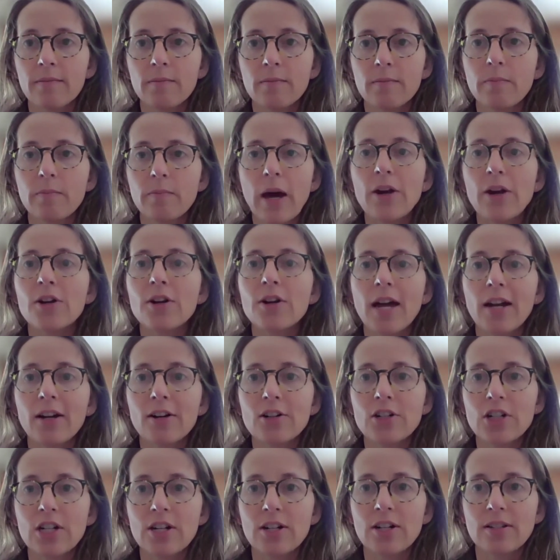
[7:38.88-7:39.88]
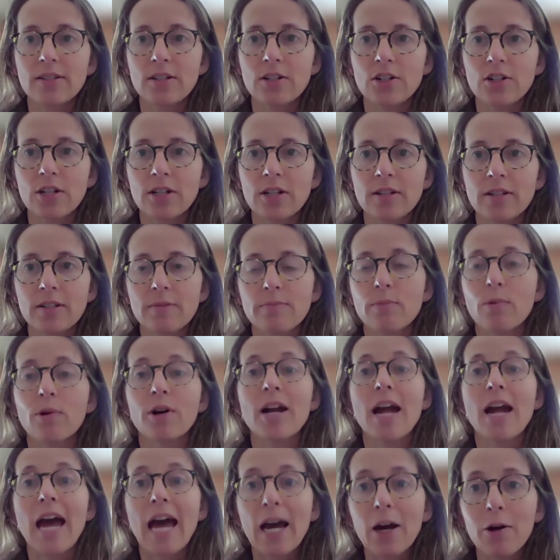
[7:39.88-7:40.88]
better energy decisions,
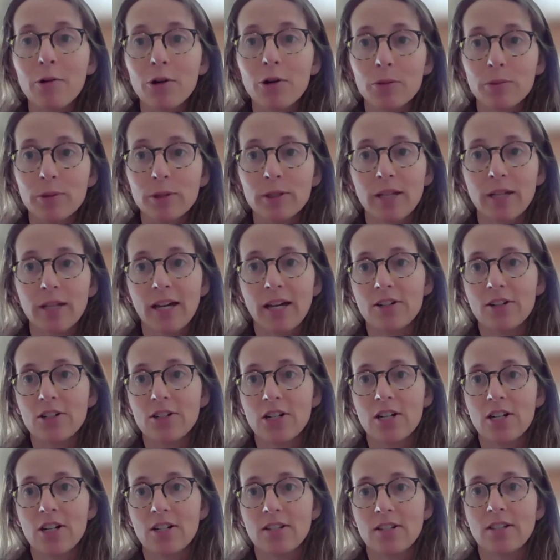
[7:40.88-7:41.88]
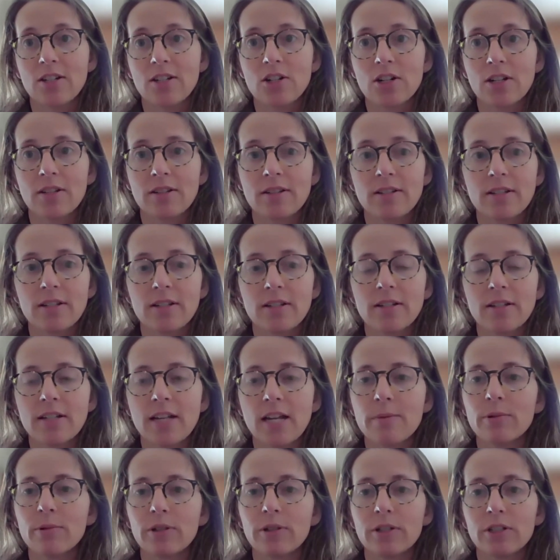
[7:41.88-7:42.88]
more equitable energy decisions to the
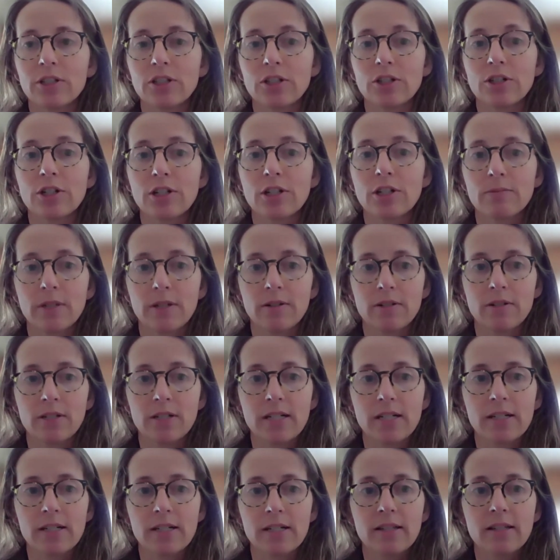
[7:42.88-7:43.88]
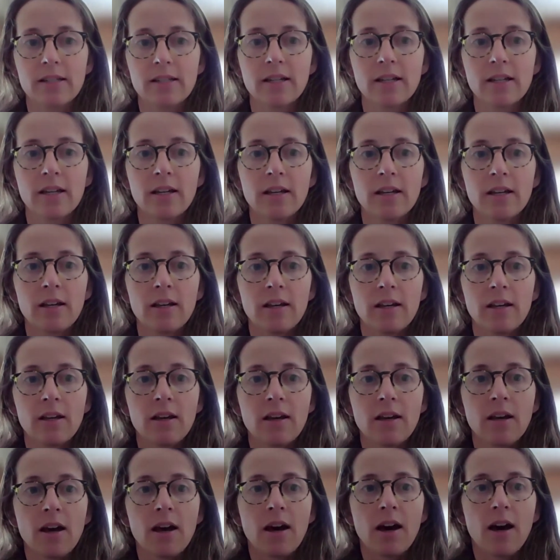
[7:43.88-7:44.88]
table in your communities.
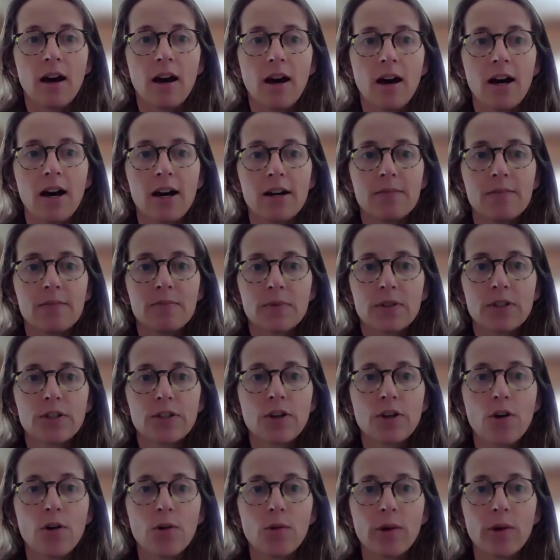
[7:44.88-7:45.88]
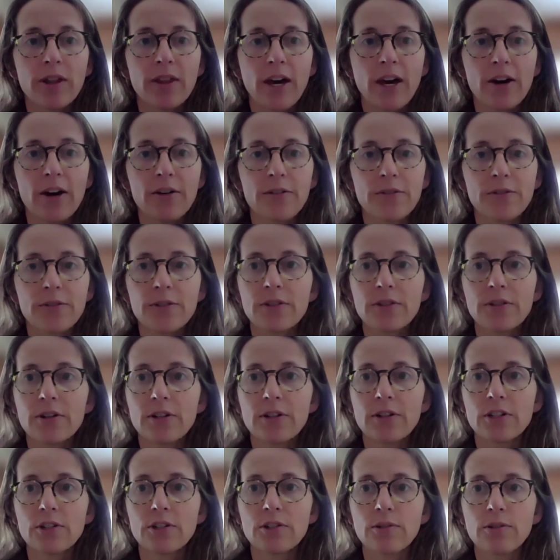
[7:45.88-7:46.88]
So without further
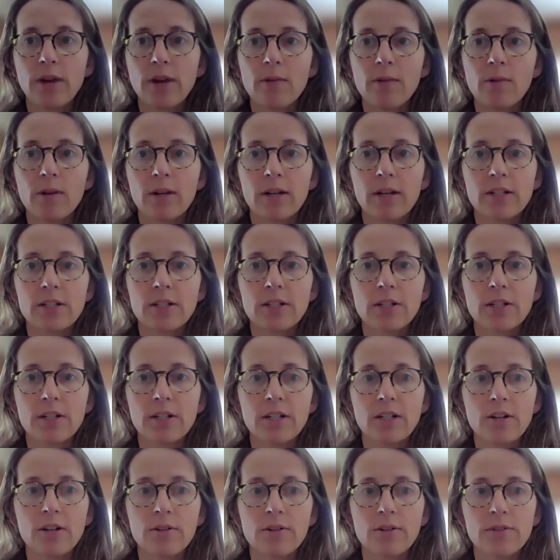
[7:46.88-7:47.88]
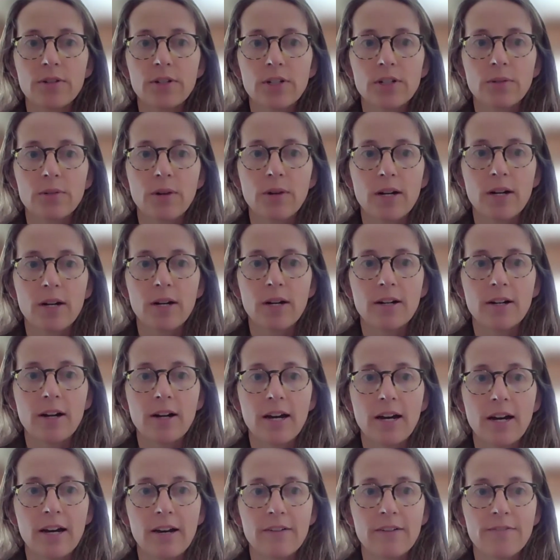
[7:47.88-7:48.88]
ado, I want to turn it over to our
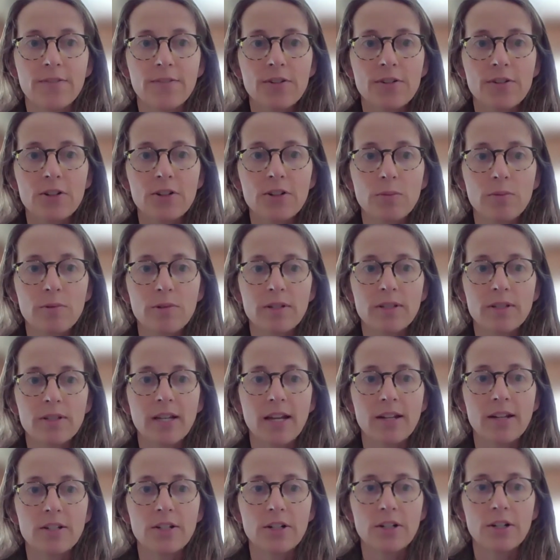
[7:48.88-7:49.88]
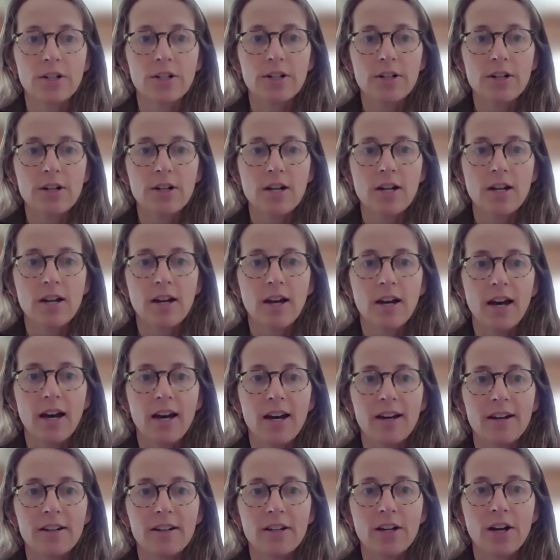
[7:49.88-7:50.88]
first presenter.
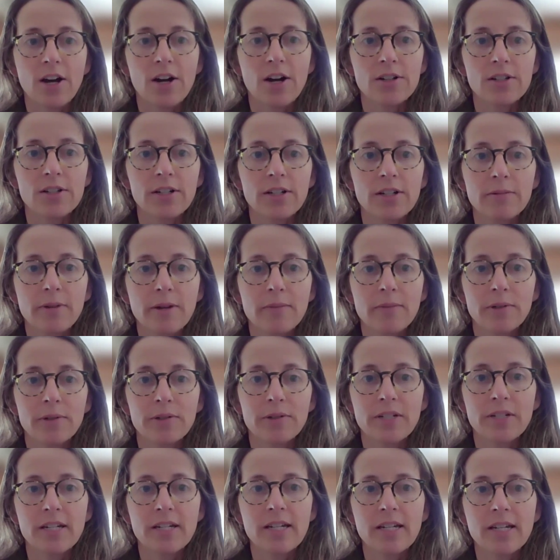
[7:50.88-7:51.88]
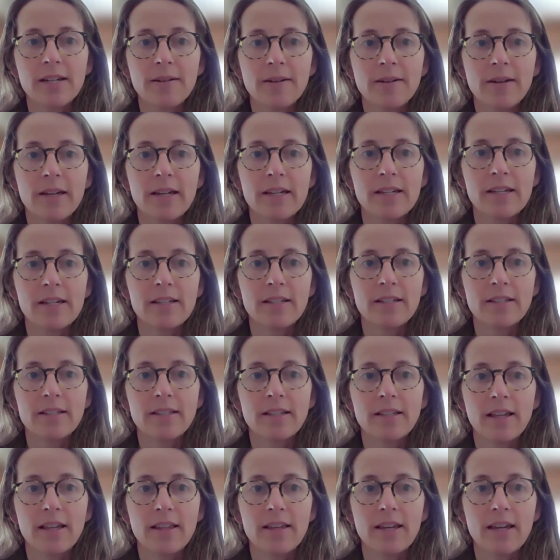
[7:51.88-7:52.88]
Karla Raimundi is
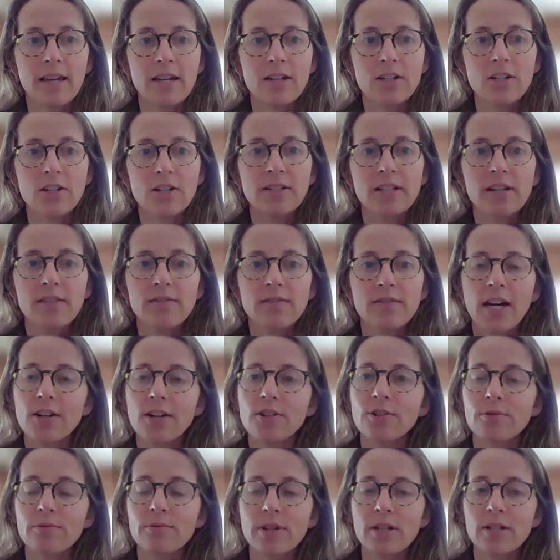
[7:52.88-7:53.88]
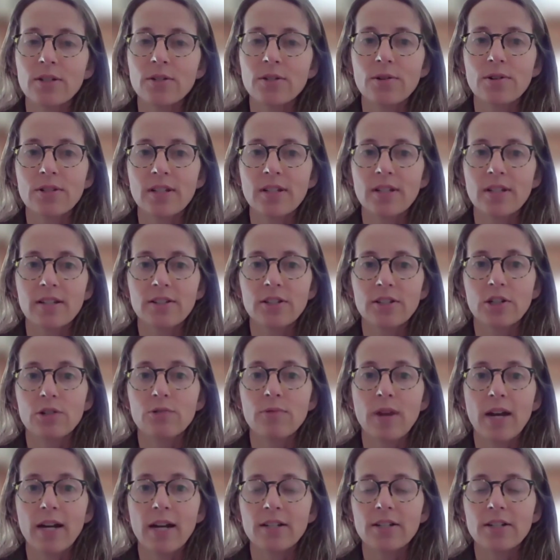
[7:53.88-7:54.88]
the Agency of Natural Resources
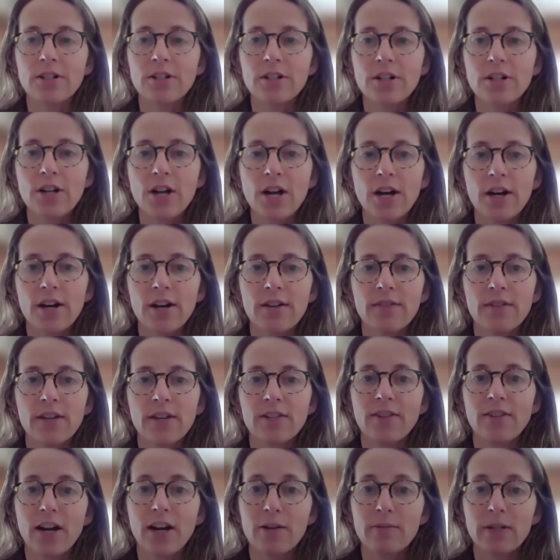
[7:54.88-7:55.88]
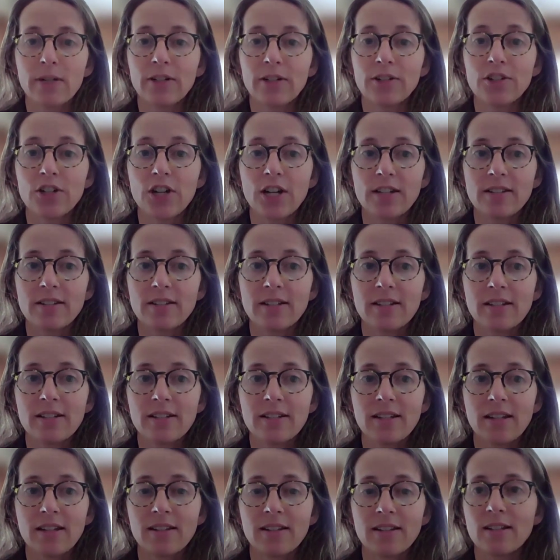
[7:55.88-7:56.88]
Director of Environmental
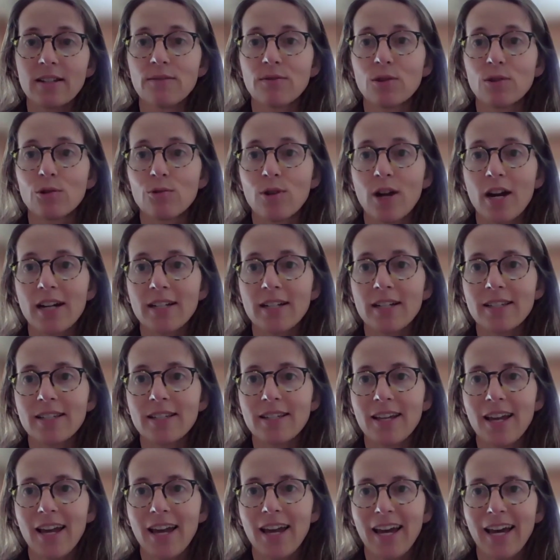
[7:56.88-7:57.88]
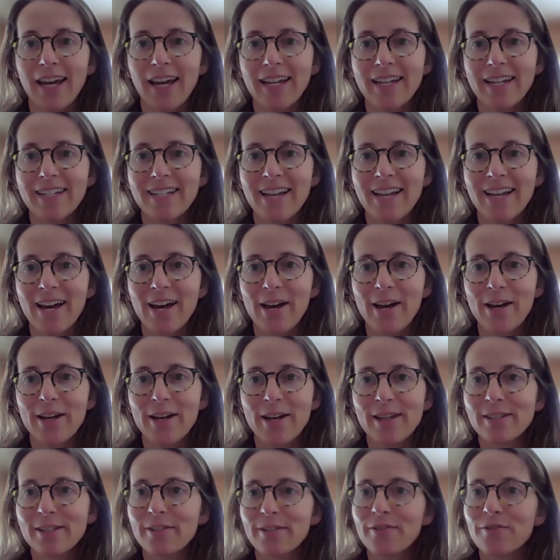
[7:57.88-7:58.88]
Justice and Civil Rights, and
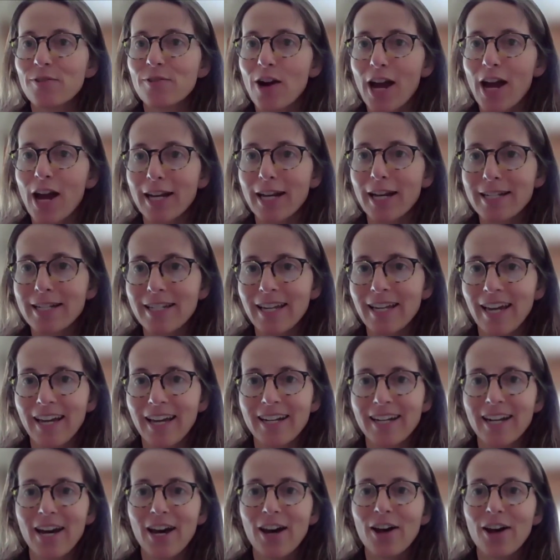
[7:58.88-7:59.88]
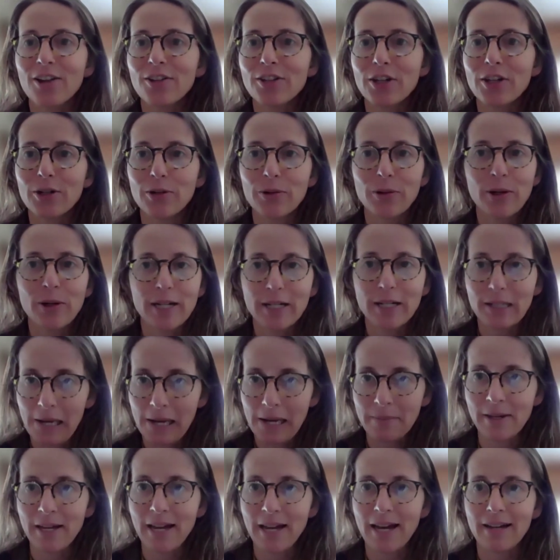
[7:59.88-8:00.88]
is a friend and also a
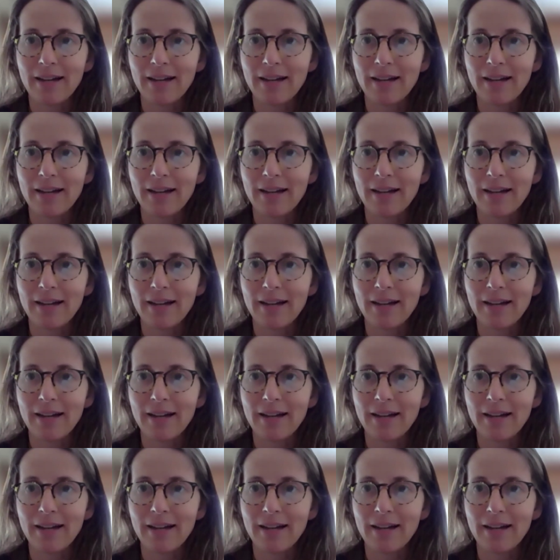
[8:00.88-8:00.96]
climate